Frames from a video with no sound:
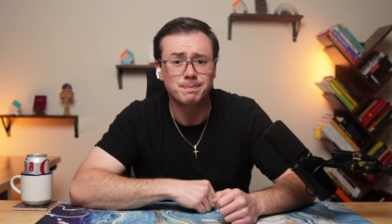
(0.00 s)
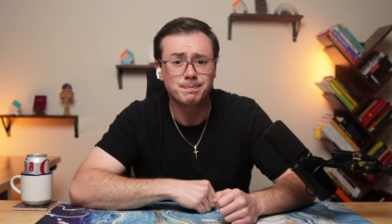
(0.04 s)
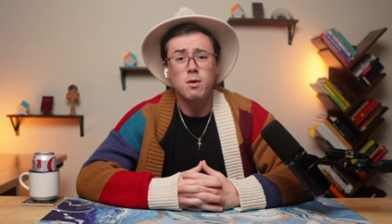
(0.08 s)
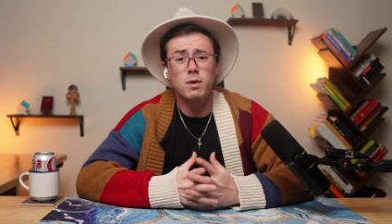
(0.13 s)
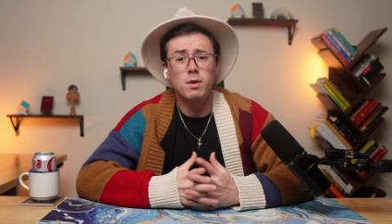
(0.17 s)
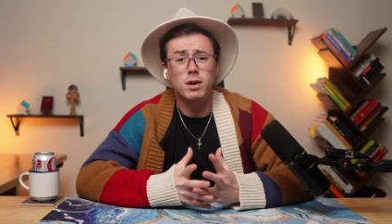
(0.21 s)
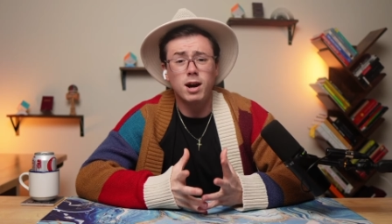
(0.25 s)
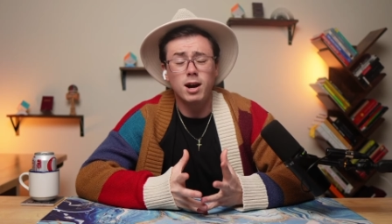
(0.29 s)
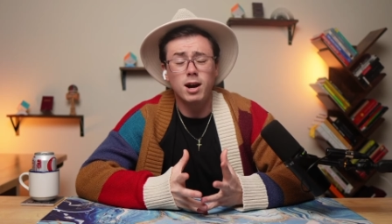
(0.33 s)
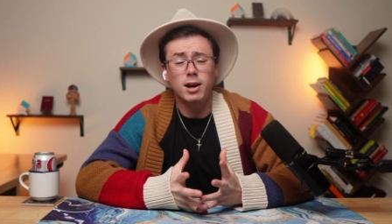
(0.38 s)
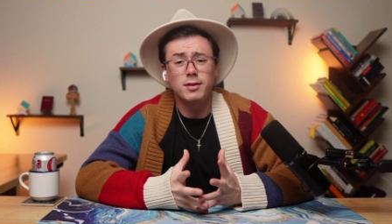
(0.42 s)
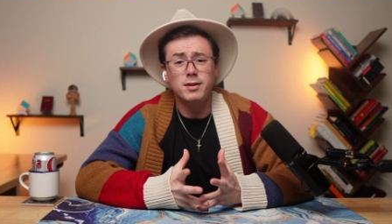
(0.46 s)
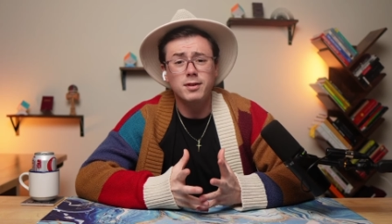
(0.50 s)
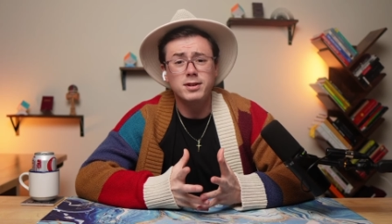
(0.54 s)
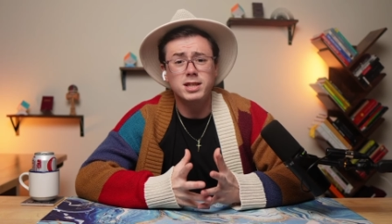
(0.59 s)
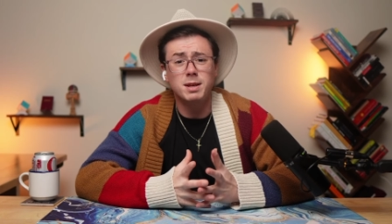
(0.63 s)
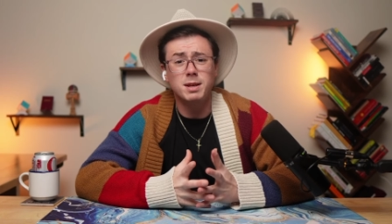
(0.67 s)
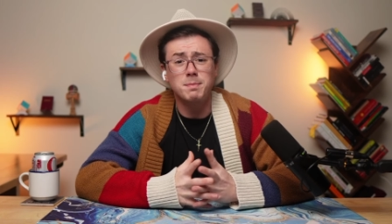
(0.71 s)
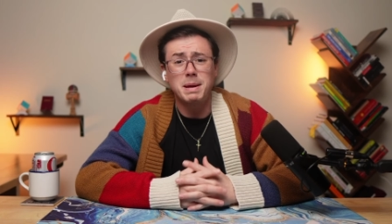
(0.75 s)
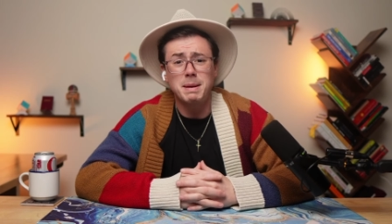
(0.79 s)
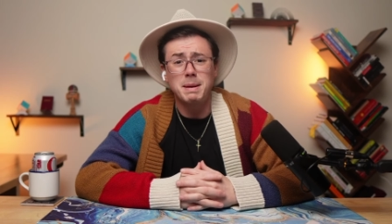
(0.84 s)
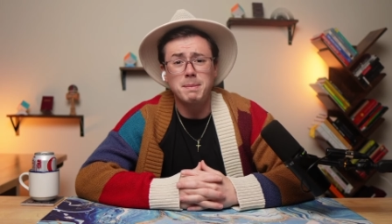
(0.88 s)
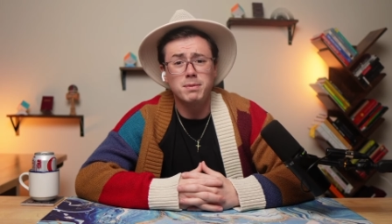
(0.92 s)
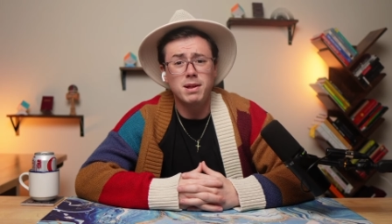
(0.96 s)
Regardless, the
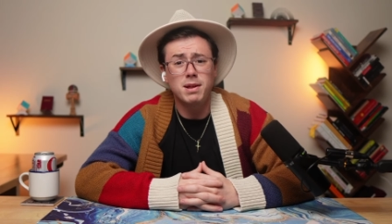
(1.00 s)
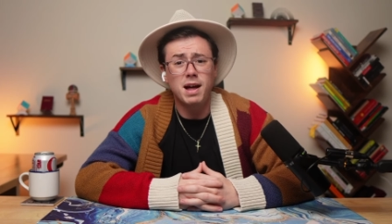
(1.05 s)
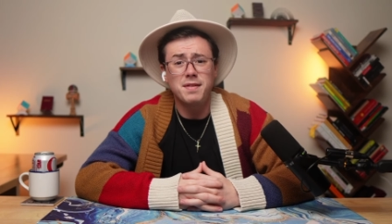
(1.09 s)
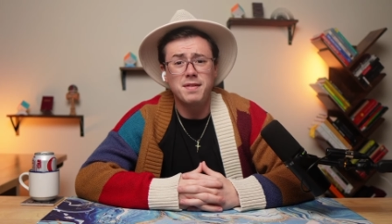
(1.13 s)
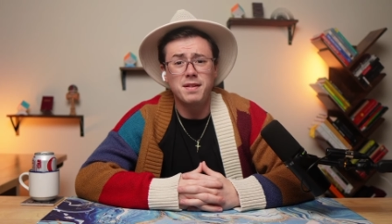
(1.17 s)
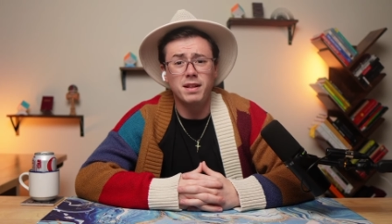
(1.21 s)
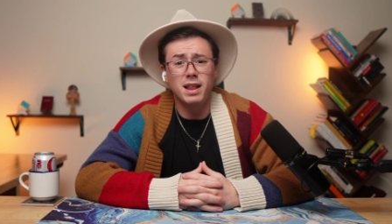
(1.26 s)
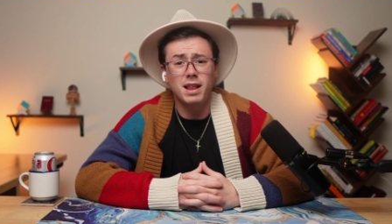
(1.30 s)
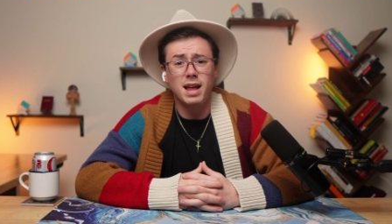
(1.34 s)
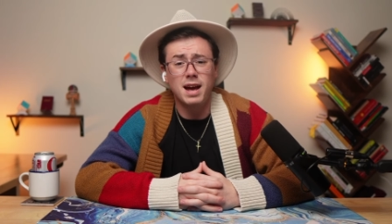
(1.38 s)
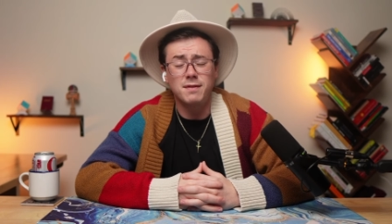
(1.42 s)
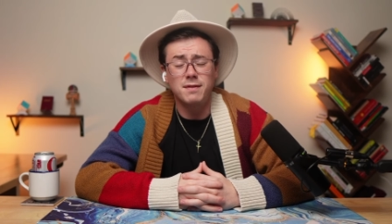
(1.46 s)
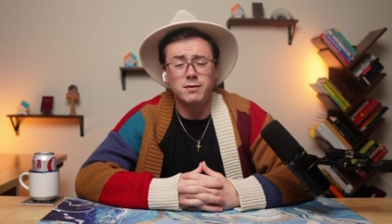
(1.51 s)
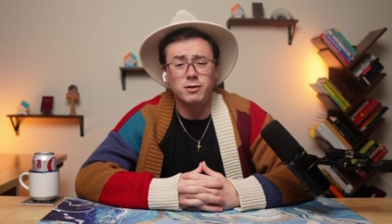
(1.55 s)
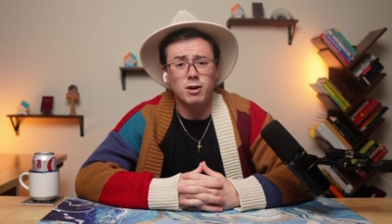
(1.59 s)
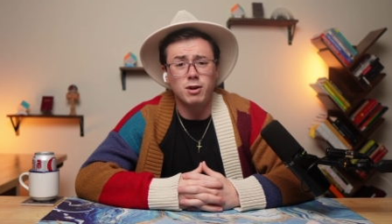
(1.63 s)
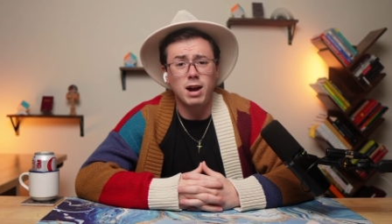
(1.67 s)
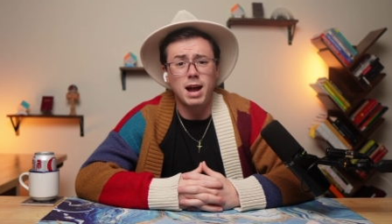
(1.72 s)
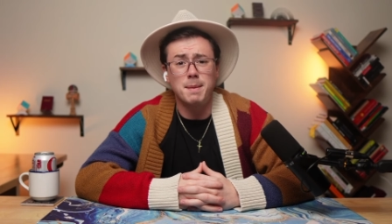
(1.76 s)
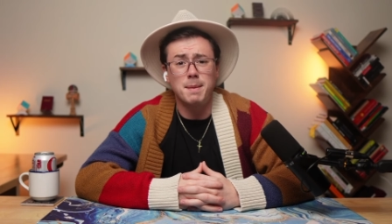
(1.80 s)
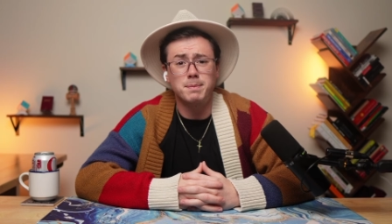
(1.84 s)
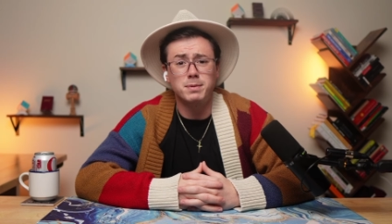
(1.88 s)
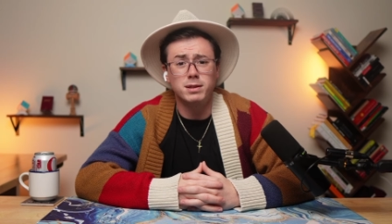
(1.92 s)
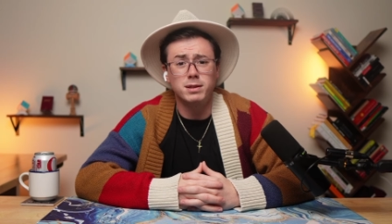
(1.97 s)
people on the left are
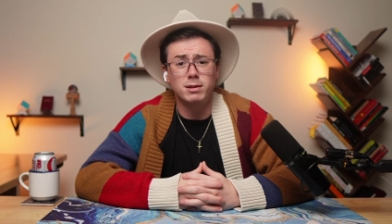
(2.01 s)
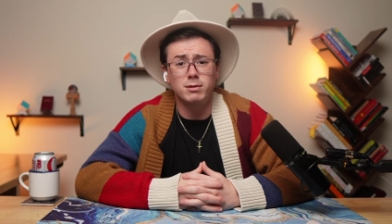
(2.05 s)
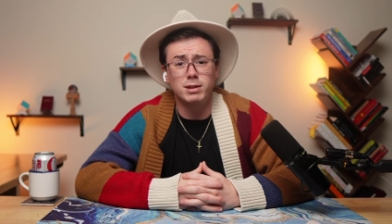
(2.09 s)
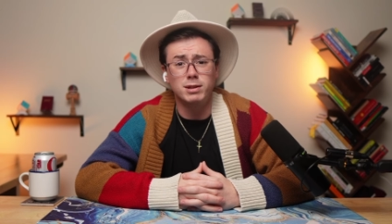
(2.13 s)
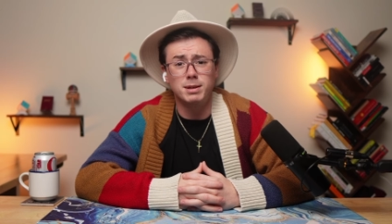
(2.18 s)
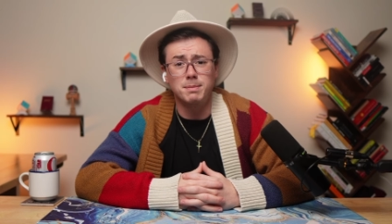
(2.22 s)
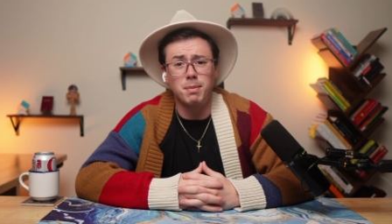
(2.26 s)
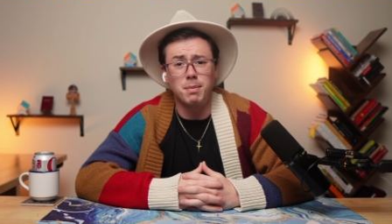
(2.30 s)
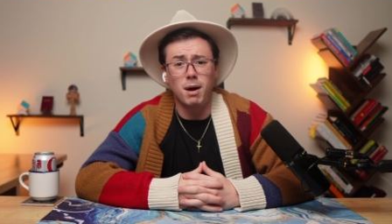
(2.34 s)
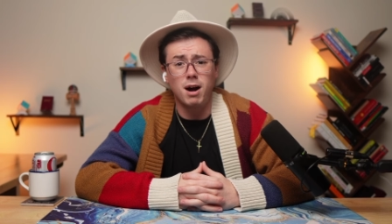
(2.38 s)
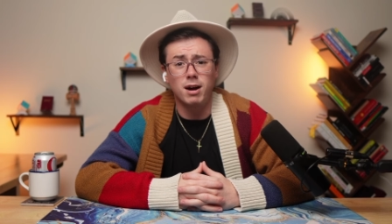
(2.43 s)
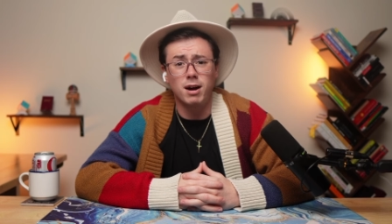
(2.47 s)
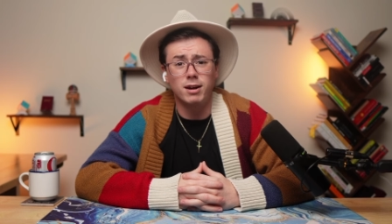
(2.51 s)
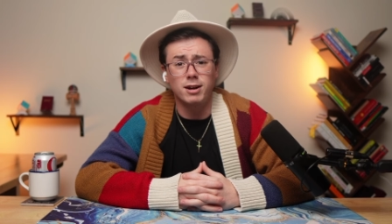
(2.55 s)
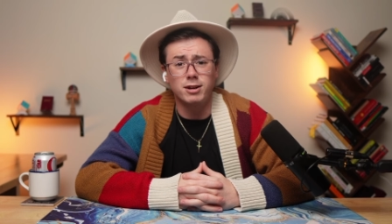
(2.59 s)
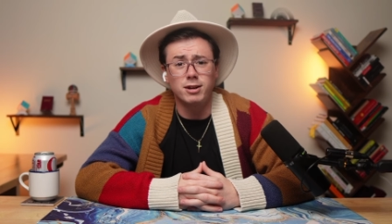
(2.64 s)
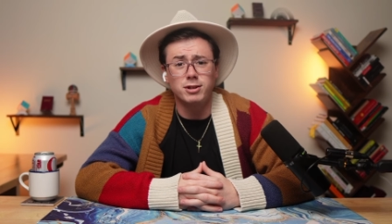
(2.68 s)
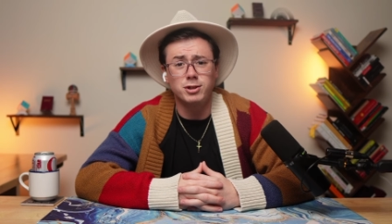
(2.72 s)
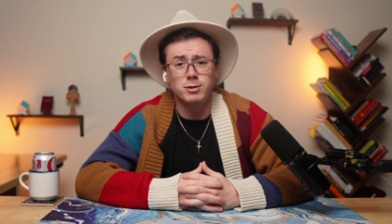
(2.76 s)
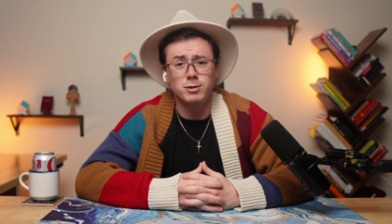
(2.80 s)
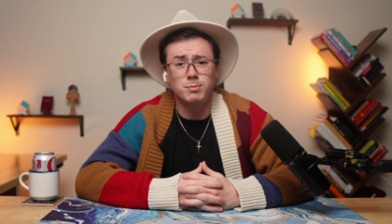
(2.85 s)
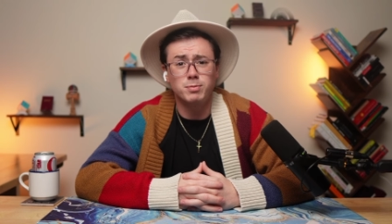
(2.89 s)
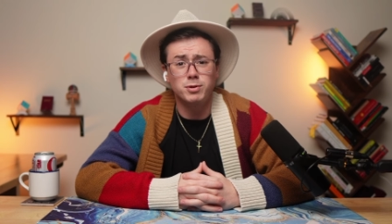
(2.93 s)
absolutely bonkers.